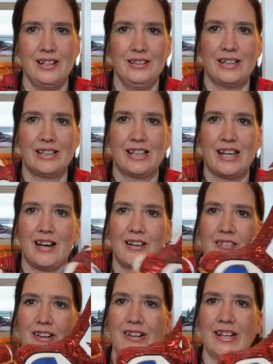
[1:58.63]
that they are
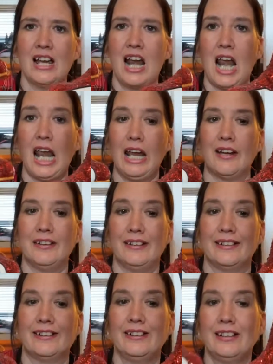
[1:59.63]
very
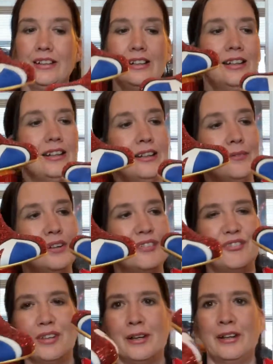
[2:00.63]
London, with
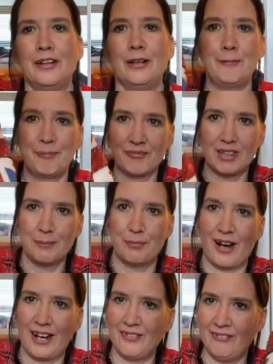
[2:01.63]
the bright